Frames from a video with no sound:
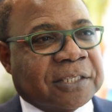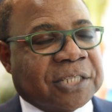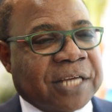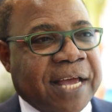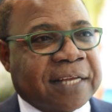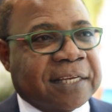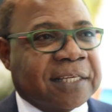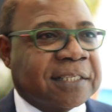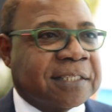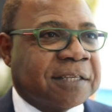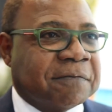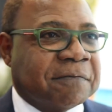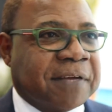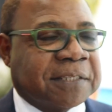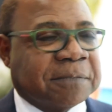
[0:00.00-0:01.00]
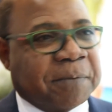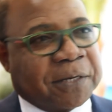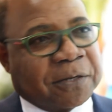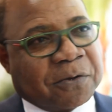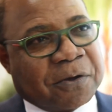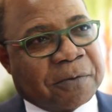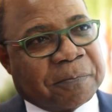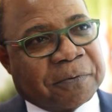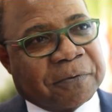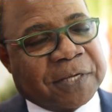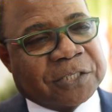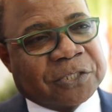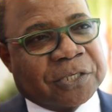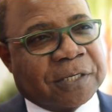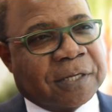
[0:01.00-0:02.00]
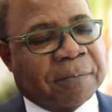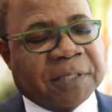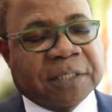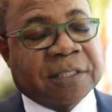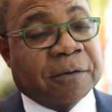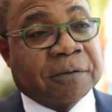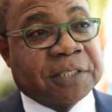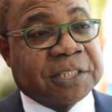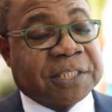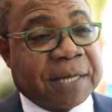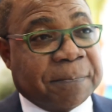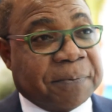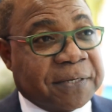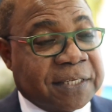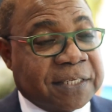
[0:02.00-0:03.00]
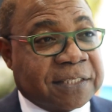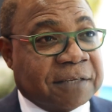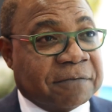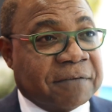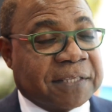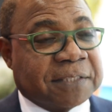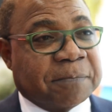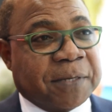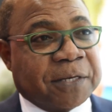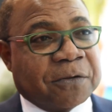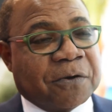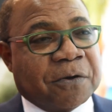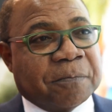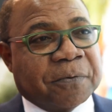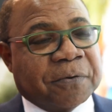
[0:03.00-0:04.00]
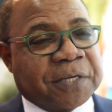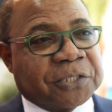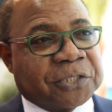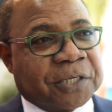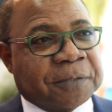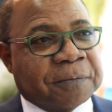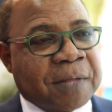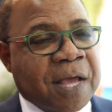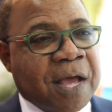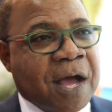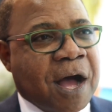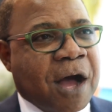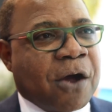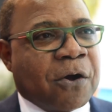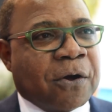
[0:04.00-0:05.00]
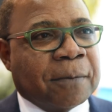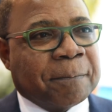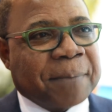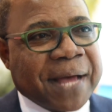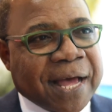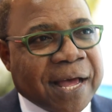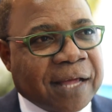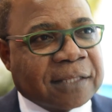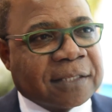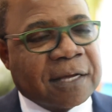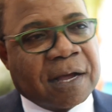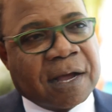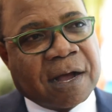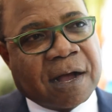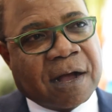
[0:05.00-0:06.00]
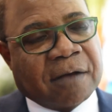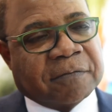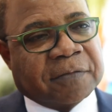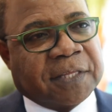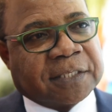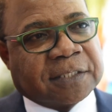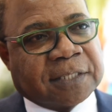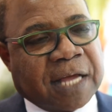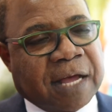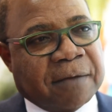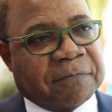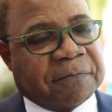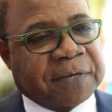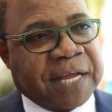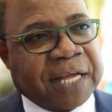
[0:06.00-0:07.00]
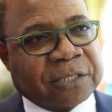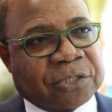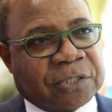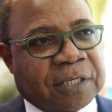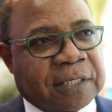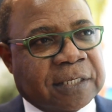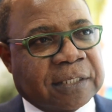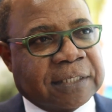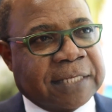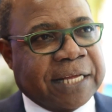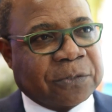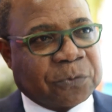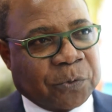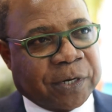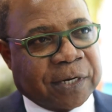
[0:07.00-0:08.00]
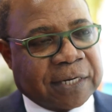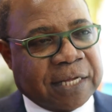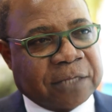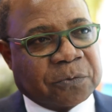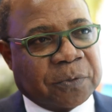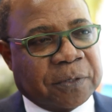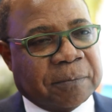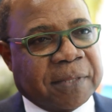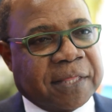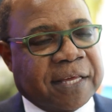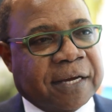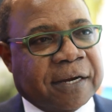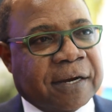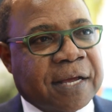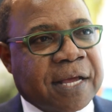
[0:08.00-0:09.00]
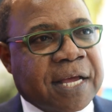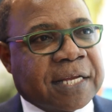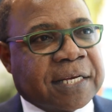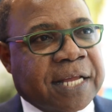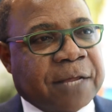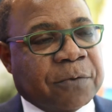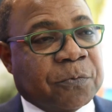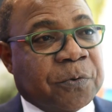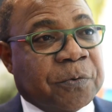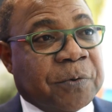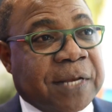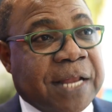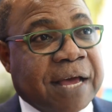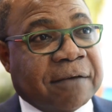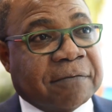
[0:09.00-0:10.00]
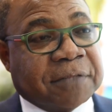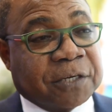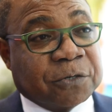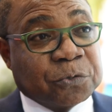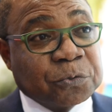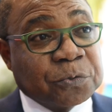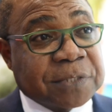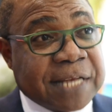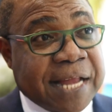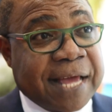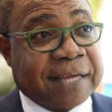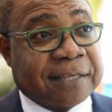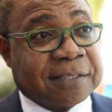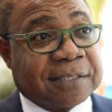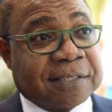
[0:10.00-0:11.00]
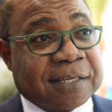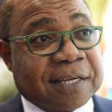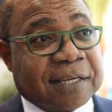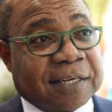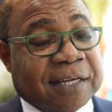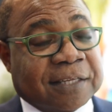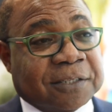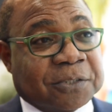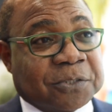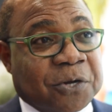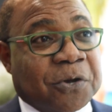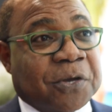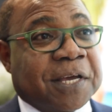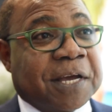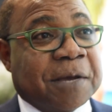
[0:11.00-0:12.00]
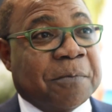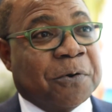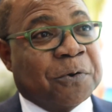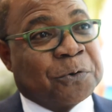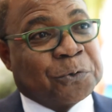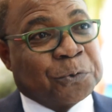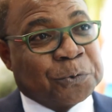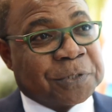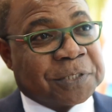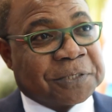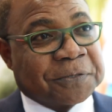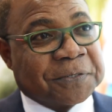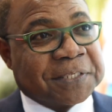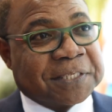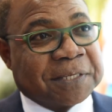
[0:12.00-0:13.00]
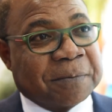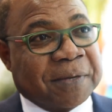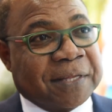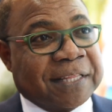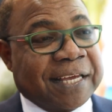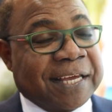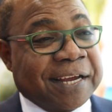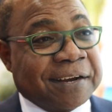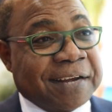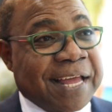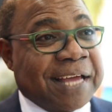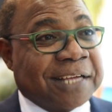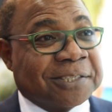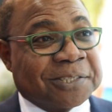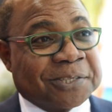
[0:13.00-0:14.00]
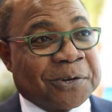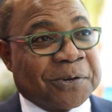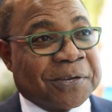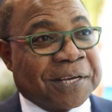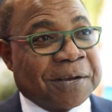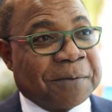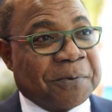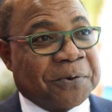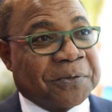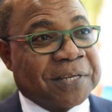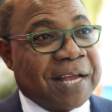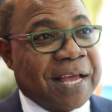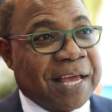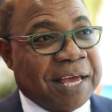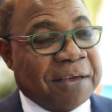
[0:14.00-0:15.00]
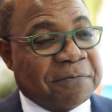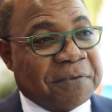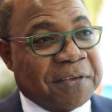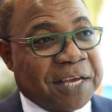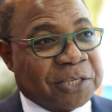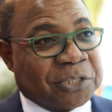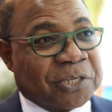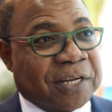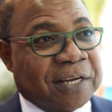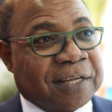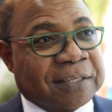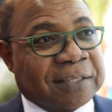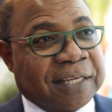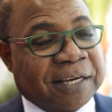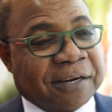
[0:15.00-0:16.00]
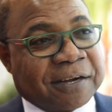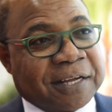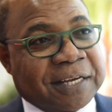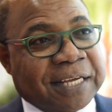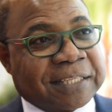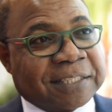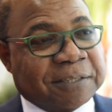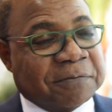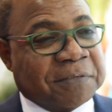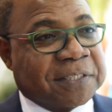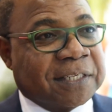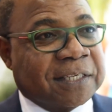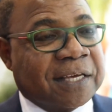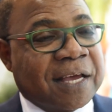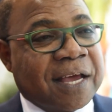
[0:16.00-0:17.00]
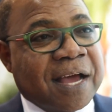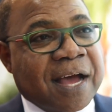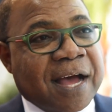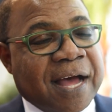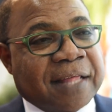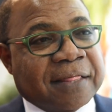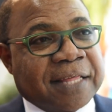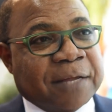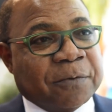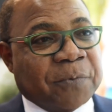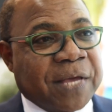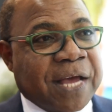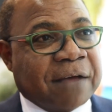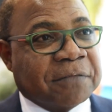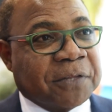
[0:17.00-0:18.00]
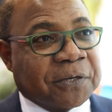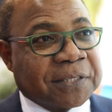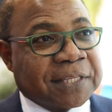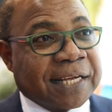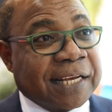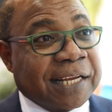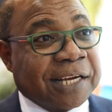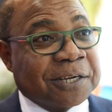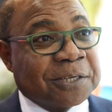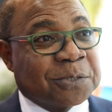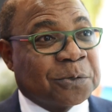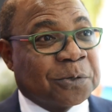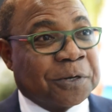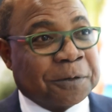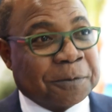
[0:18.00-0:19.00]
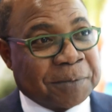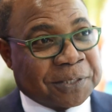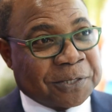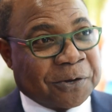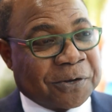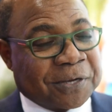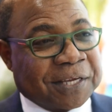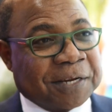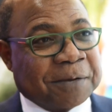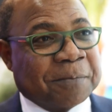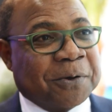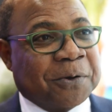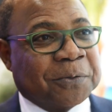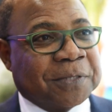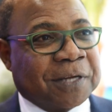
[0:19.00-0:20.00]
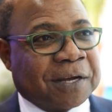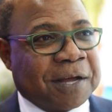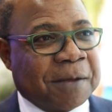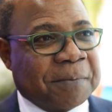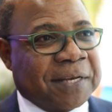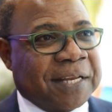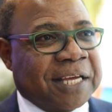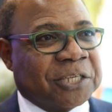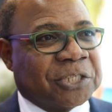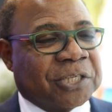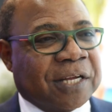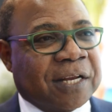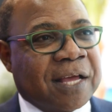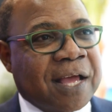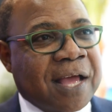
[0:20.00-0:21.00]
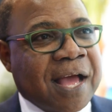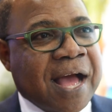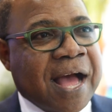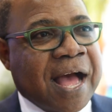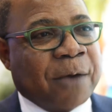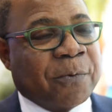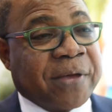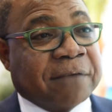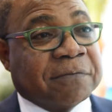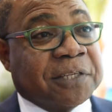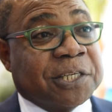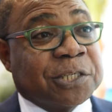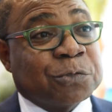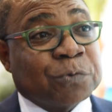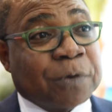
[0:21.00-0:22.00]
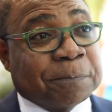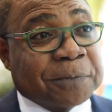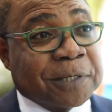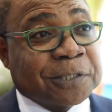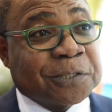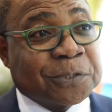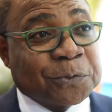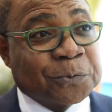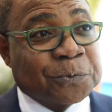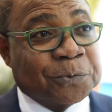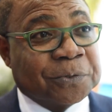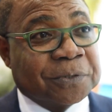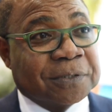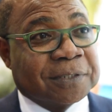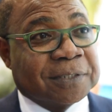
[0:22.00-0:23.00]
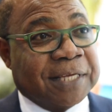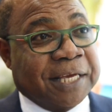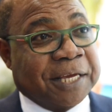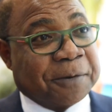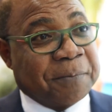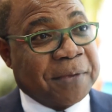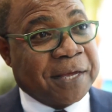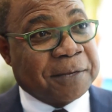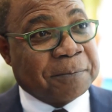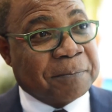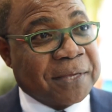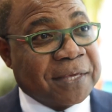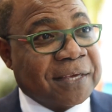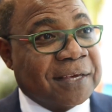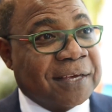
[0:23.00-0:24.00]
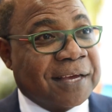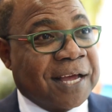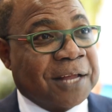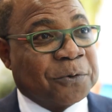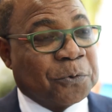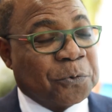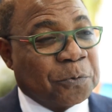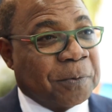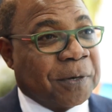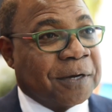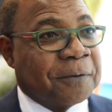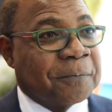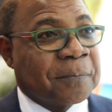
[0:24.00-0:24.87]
the Chinese Investment Corporation, the Japanese Investment Corporation are all part of this financial network that will be there. Then we will have the cruise lines that are talking about cruise tourism, and the airlines talking about aviation and air connectivity. And then we have the hoteliers who are going to be talking about accommodation. And we have the disruptors too, Airbnb and Uber.